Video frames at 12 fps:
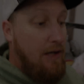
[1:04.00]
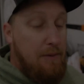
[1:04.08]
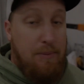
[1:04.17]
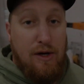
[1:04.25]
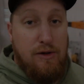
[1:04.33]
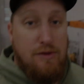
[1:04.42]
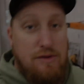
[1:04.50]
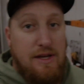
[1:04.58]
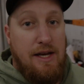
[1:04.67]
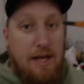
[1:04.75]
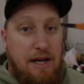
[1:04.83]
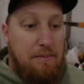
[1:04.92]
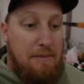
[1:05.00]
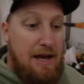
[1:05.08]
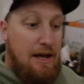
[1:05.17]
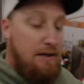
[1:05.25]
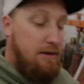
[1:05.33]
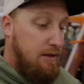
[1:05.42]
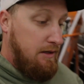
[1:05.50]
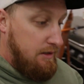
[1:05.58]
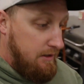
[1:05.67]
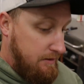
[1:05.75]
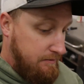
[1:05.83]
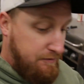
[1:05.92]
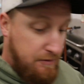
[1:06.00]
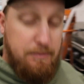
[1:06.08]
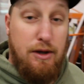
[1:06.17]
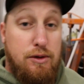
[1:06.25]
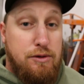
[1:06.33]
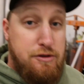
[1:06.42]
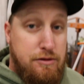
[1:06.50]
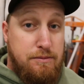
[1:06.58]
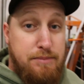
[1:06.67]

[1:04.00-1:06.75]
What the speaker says: A post that Matt from Moe's